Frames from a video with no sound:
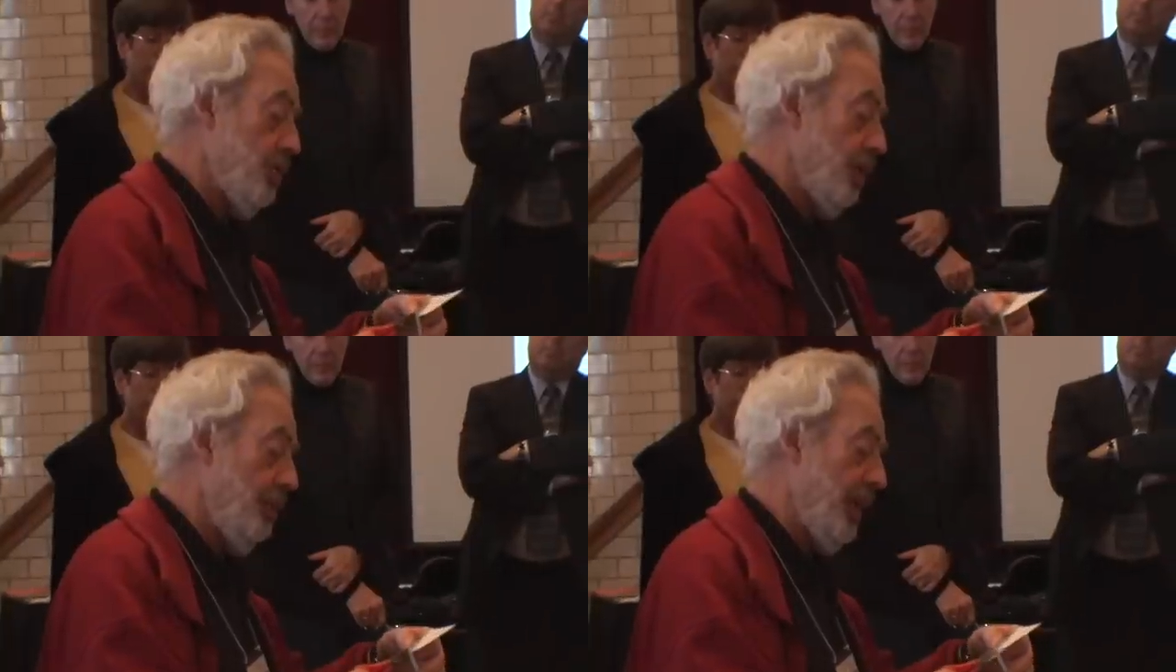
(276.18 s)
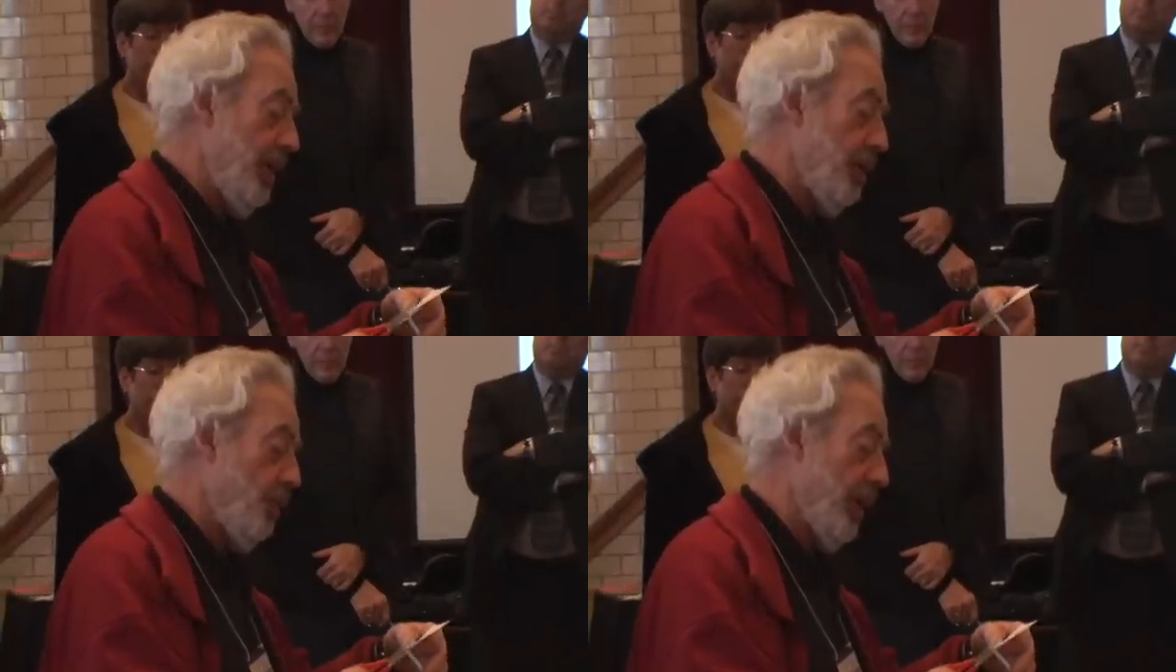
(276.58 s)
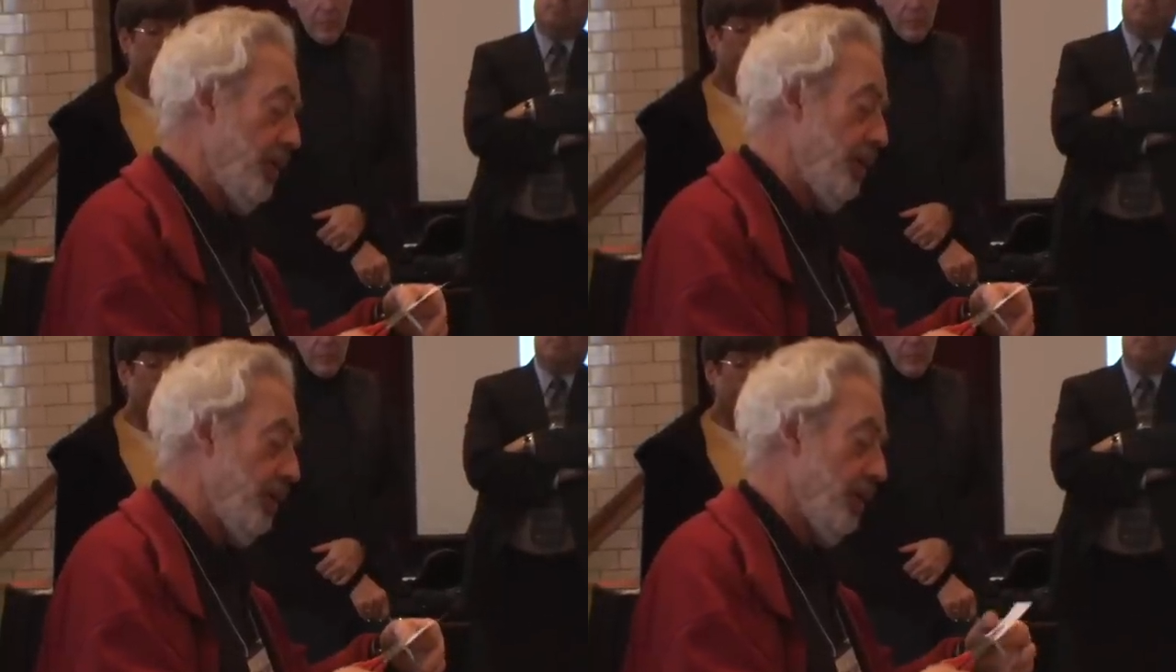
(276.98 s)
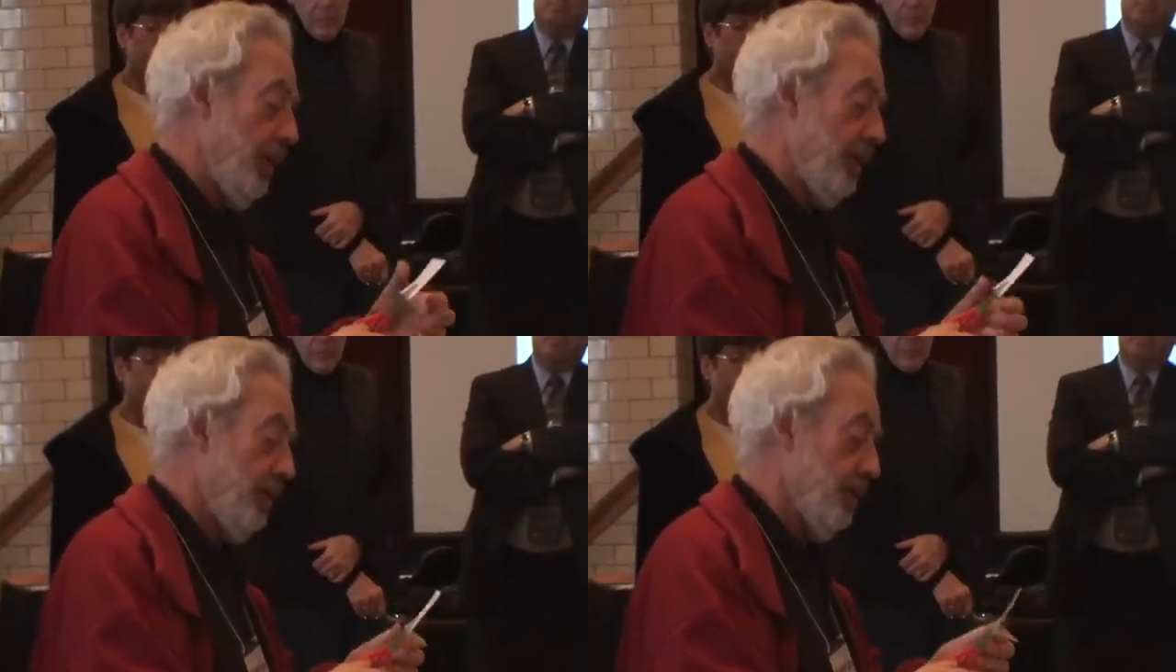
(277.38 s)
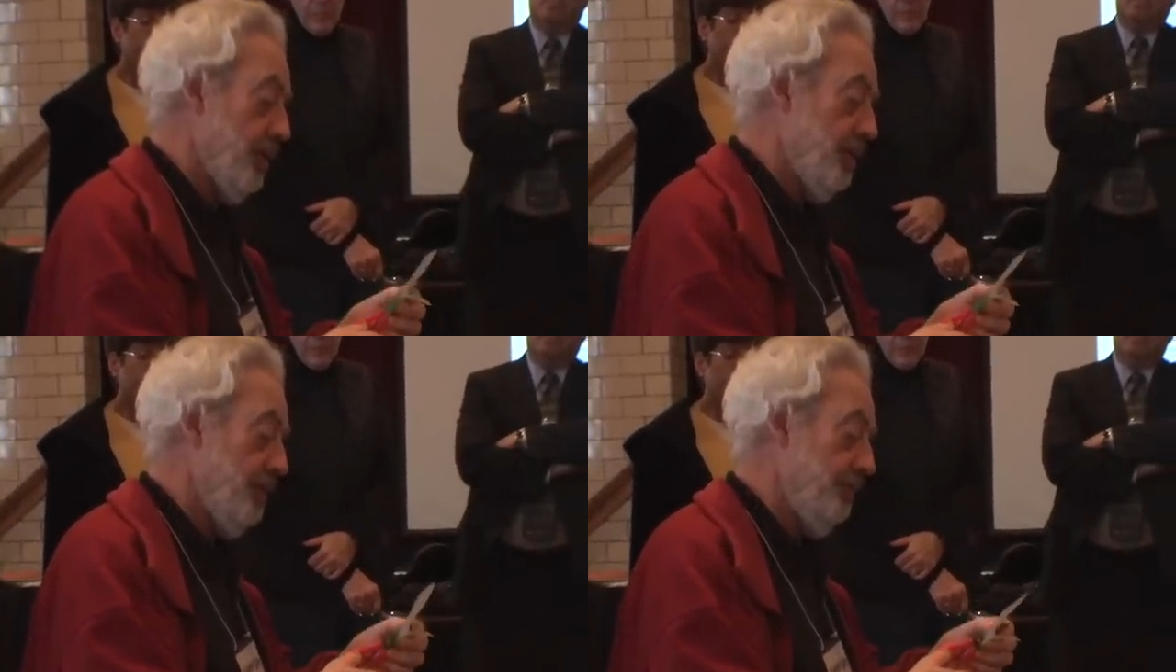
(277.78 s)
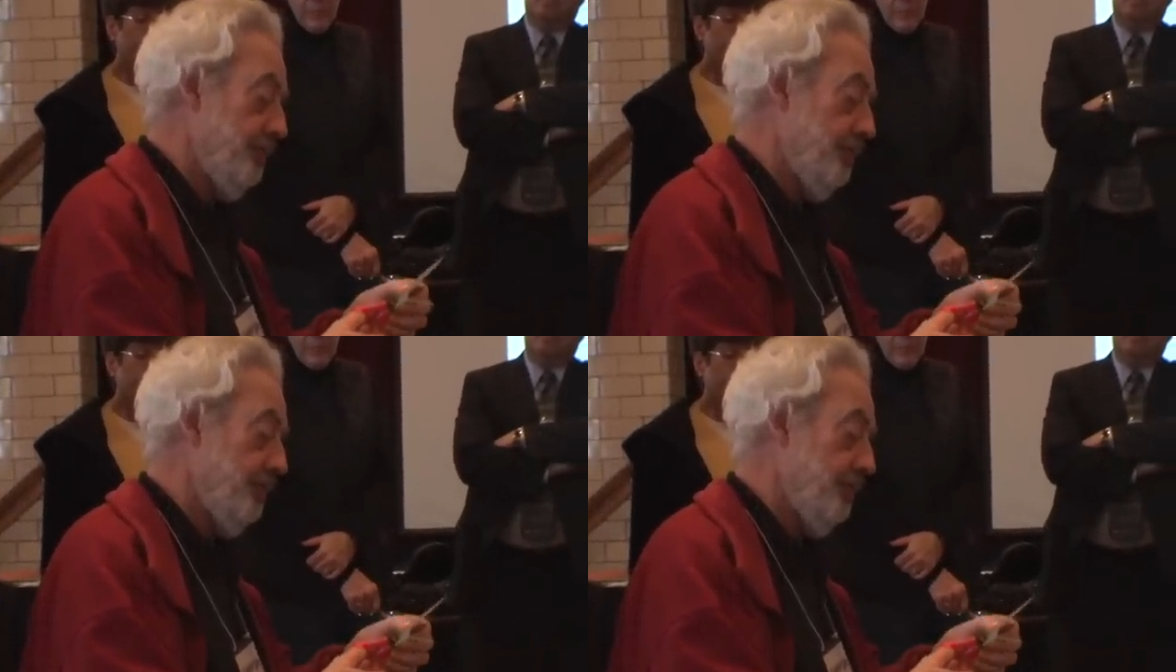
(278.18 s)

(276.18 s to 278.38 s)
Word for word: So let me cut around here like this.